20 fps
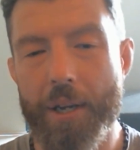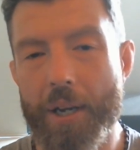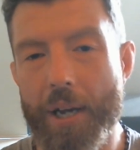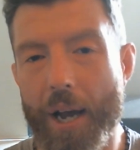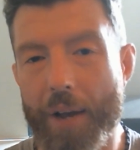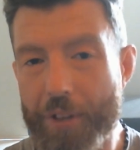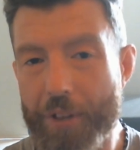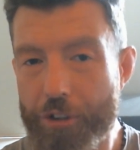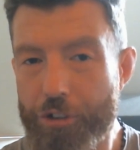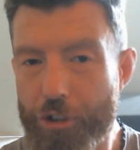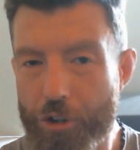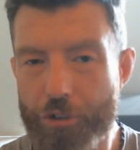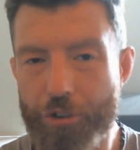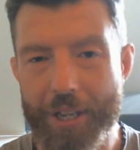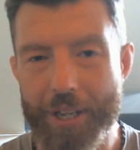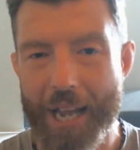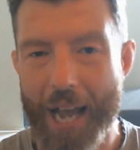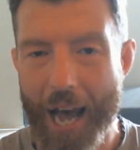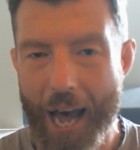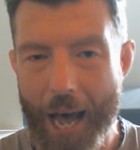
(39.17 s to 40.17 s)
And this
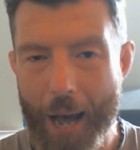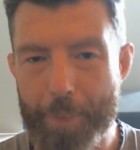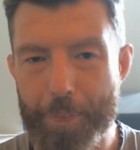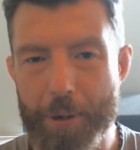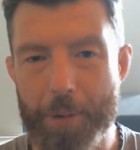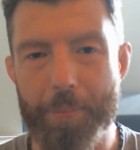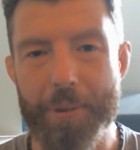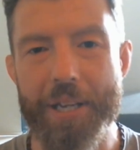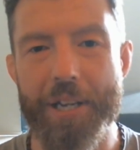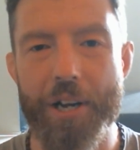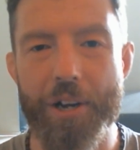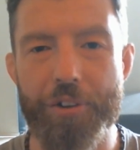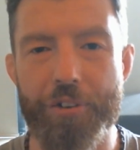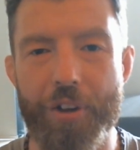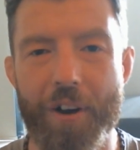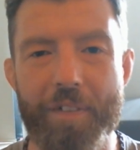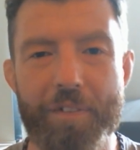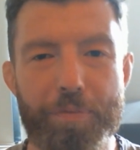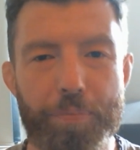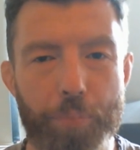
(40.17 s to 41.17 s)
usually happened because
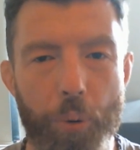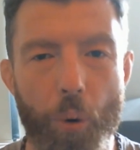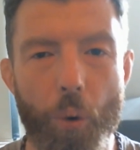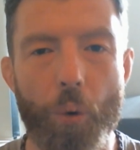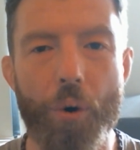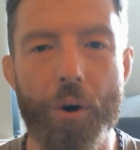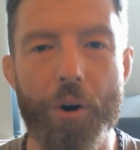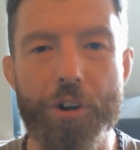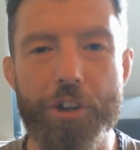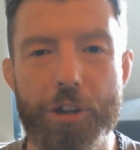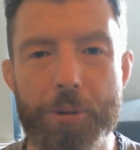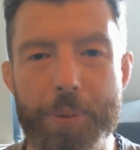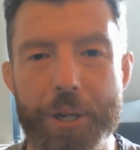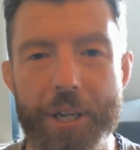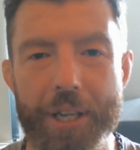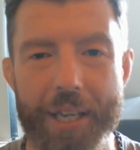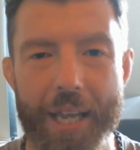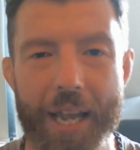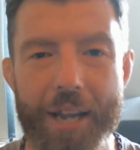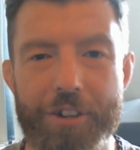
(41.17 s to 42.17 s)
of poor
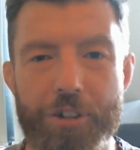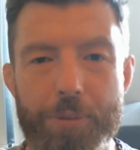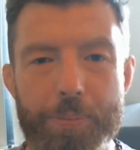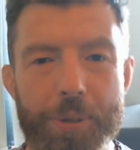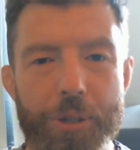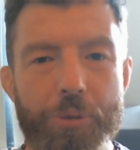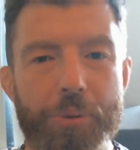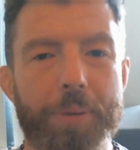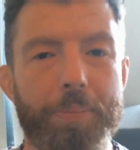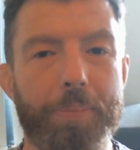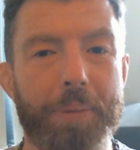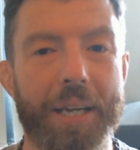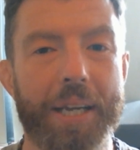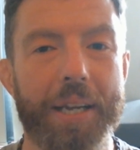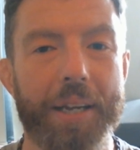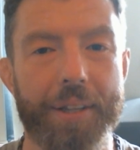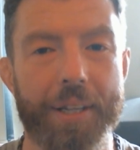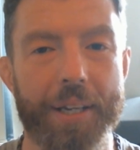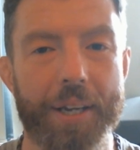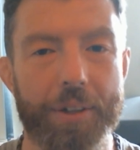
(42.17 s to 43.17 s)
communication between
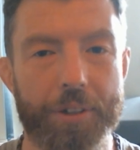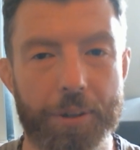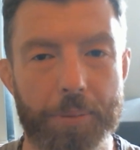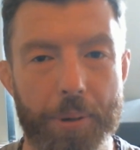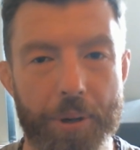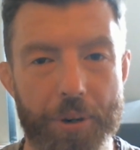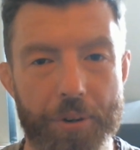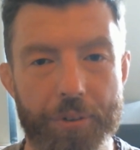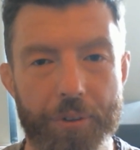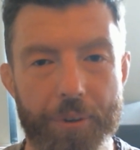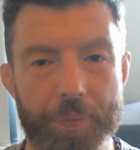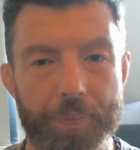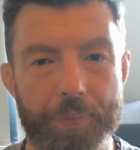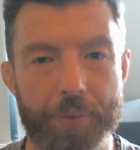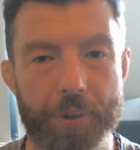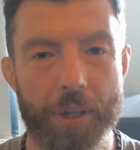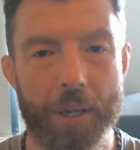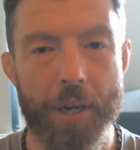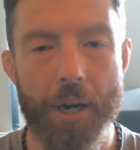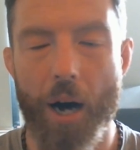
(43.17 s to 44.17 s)
me and the other person.
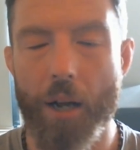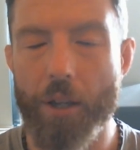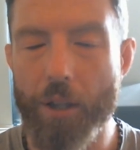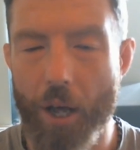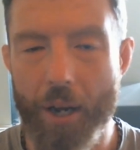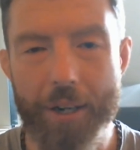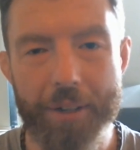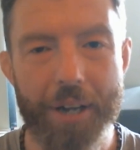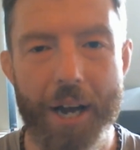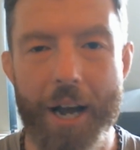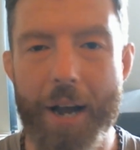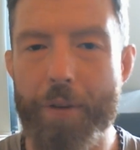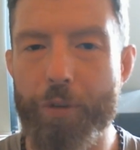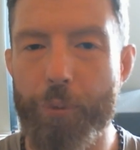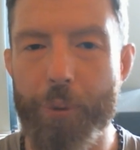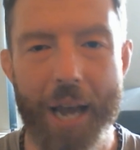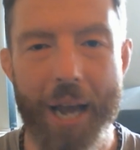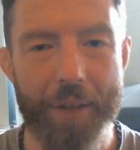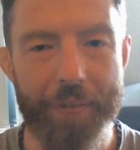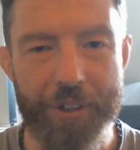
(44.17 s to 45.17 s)
A lot of times
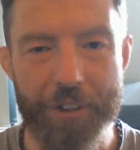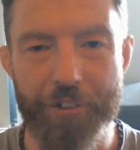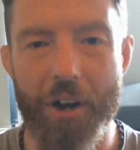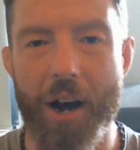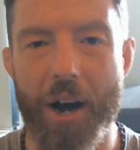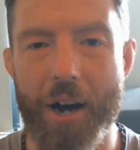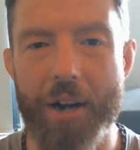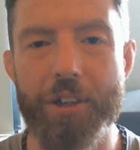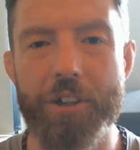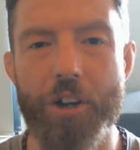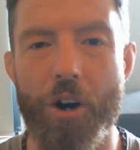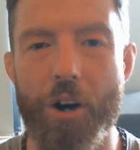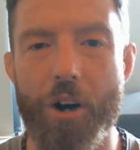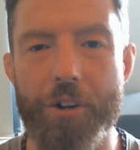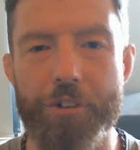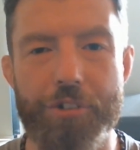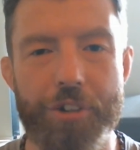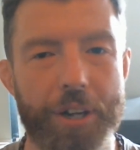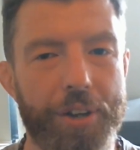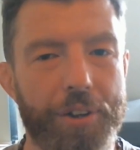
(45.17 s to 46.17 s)
we had these
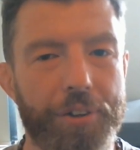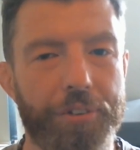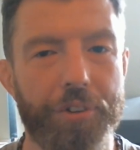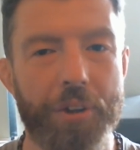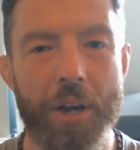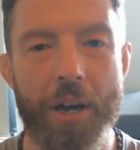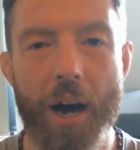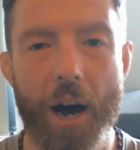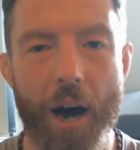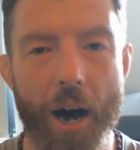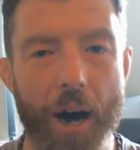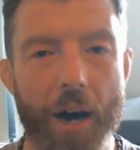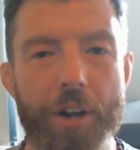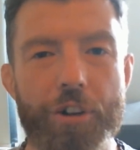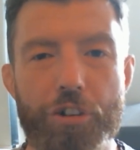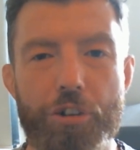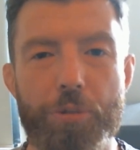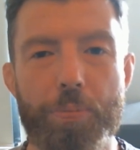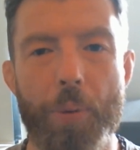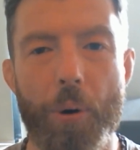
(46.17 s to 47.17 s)
unconscious,
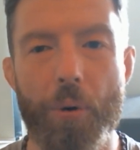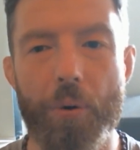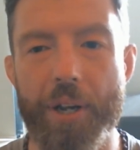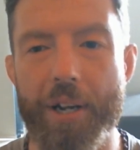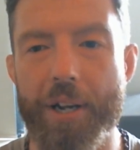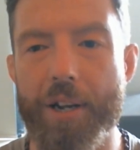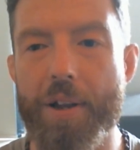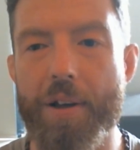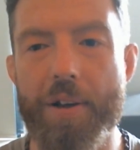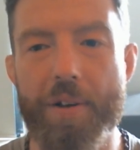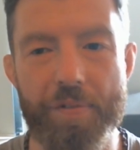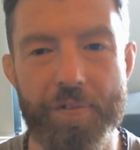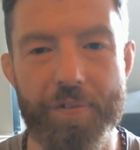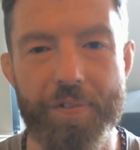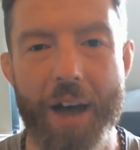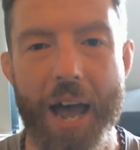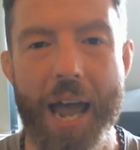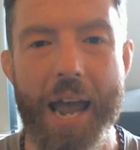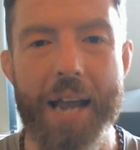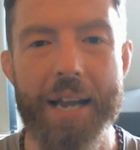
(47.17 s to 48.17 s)
unspoken,
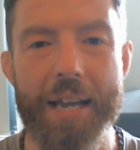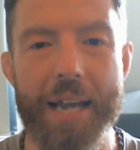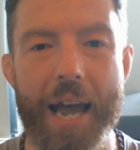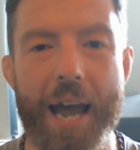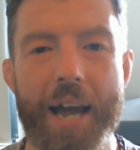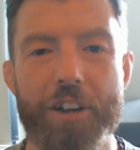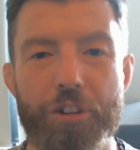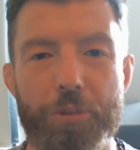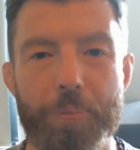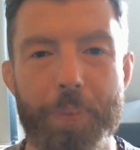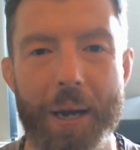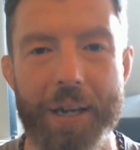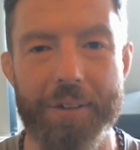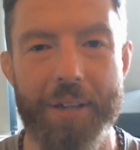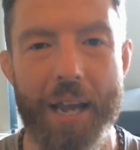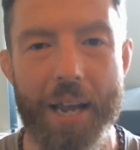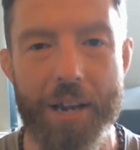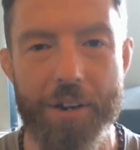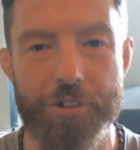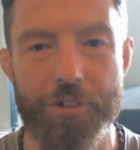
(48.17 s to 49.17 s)
vague
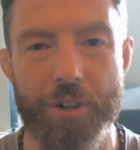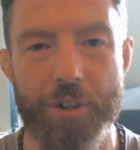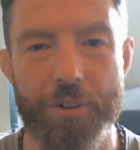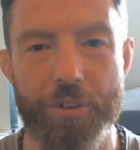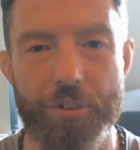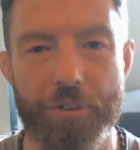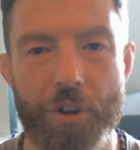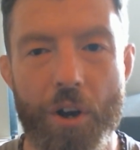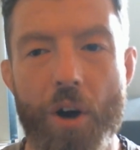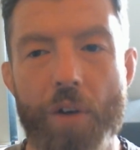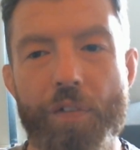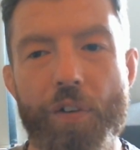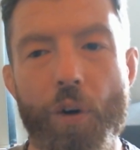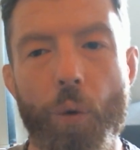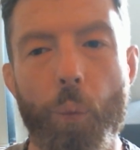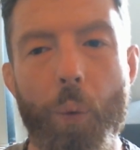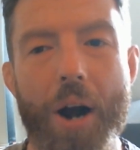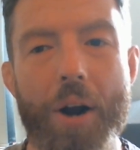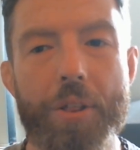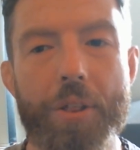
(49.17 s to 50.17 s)
expectations for
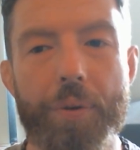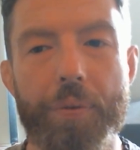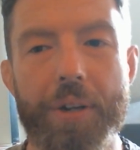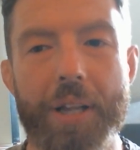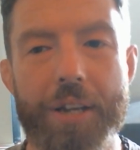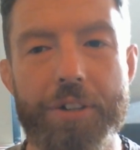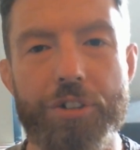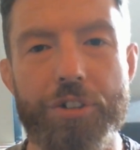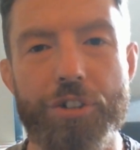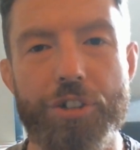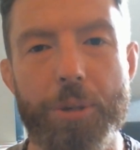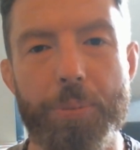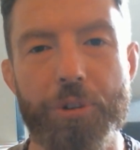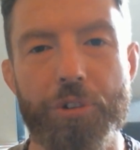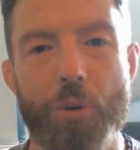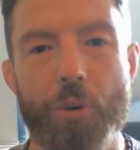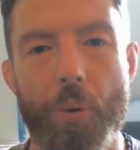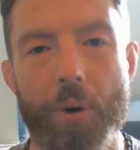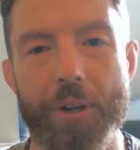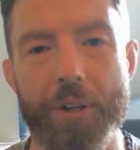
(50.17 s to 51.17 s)
where the relationship
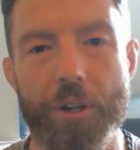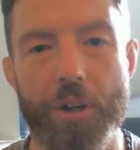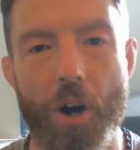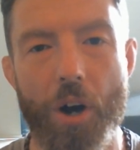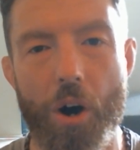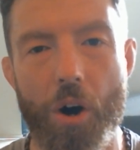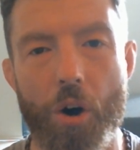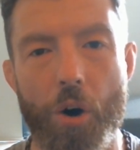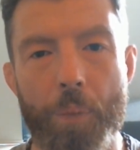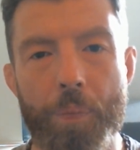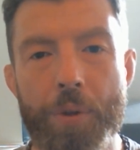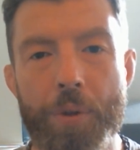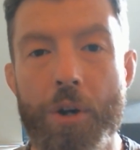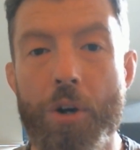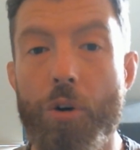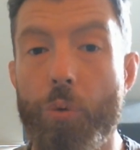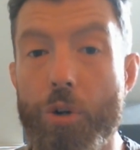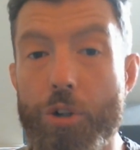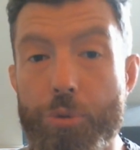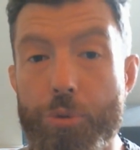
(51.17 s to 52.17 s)
was going to go,
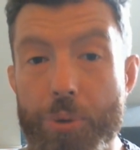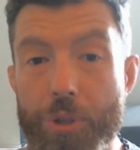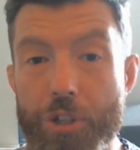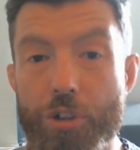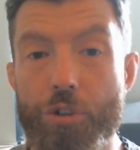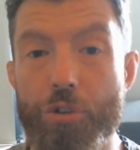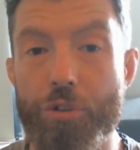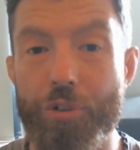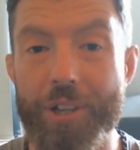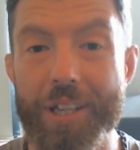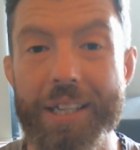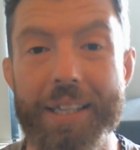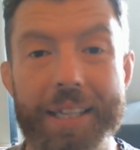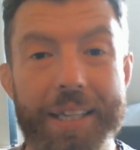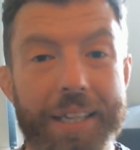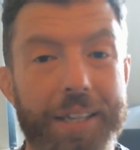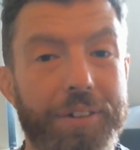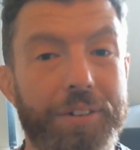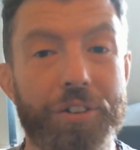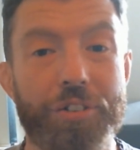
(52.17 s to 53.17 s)
which would usually
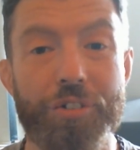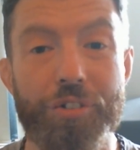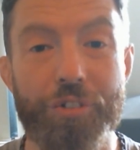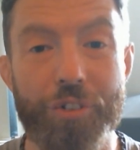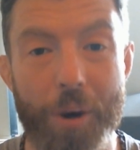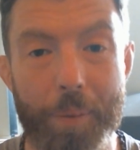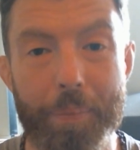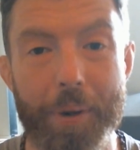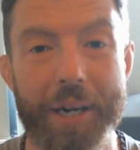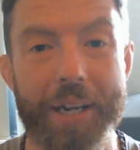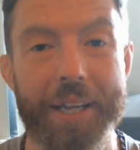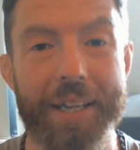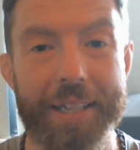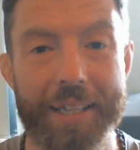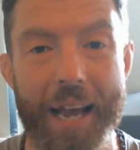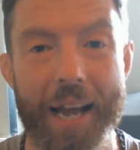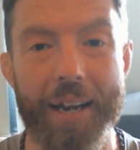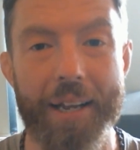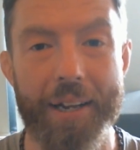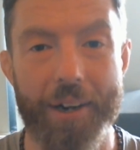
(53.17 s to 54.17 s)
lead to somebody
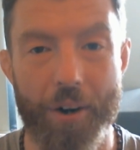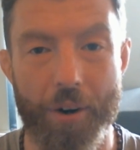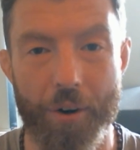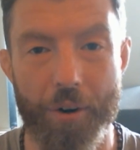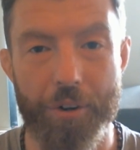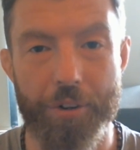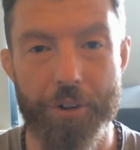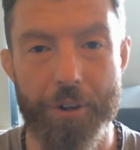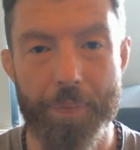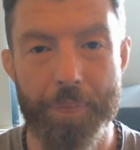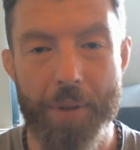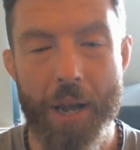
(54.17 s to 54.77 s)
getting hurt.